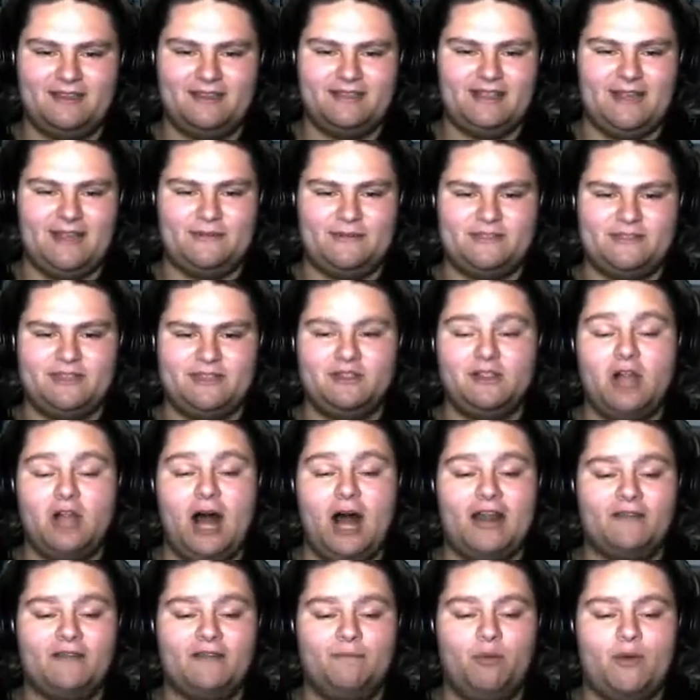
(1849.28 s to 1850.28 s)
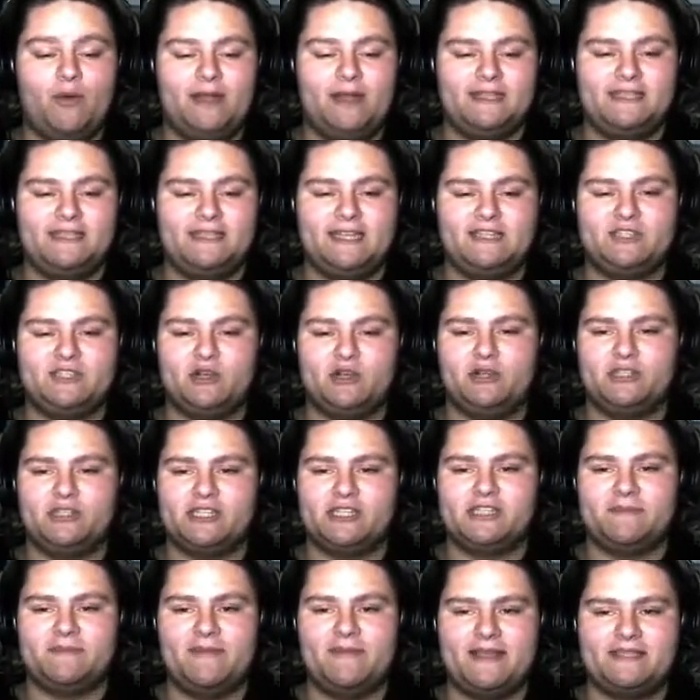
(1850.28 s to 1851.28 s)
was a lot of points that Joel
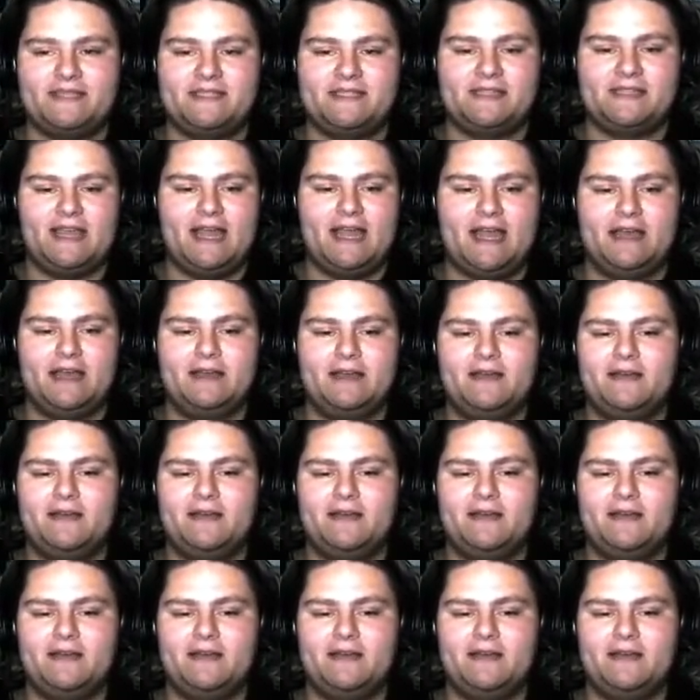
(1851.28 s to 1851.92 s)
just missed there.